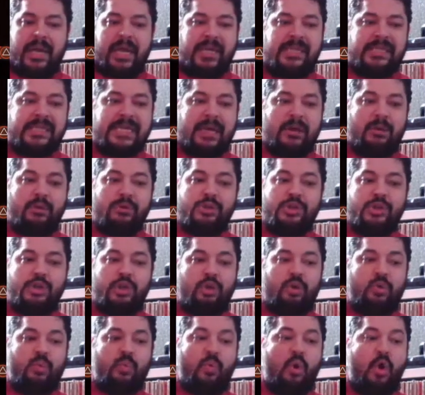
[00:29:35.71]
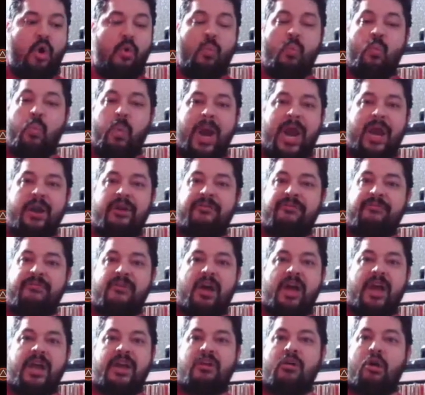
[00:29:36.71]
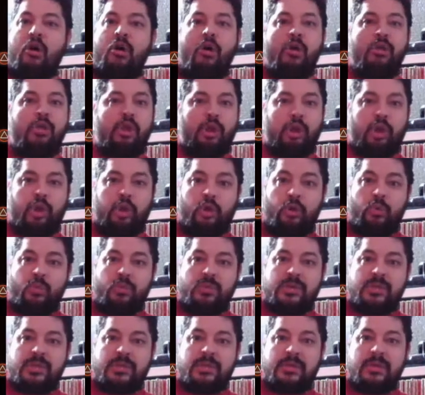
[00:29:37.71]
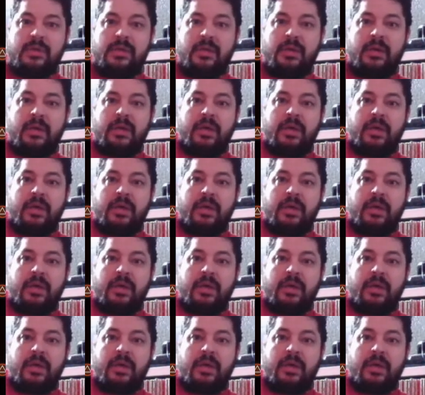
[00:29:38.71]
It tells you where to find all the loot,